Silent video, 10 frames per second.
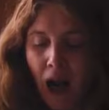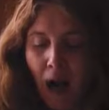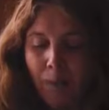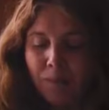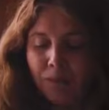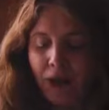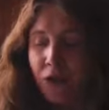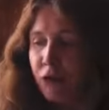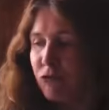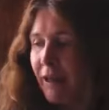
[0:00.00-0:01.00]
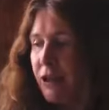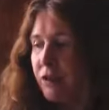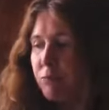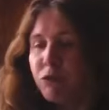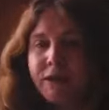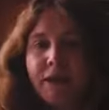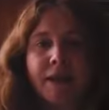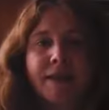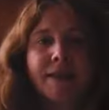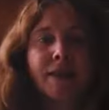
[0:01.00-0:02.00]
The range of
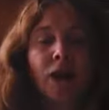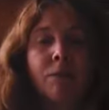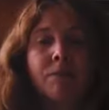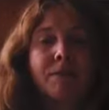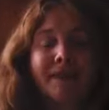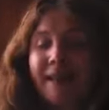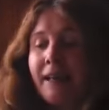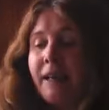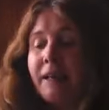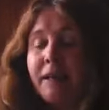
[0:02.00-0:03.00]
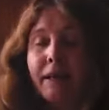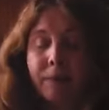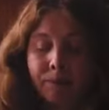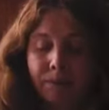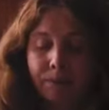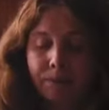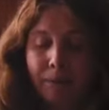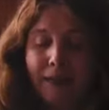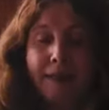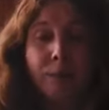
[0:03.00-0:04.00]
products comes in
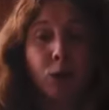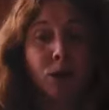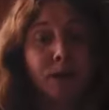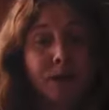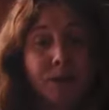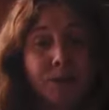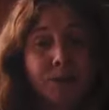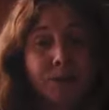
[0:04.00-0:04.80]
plastic bottles.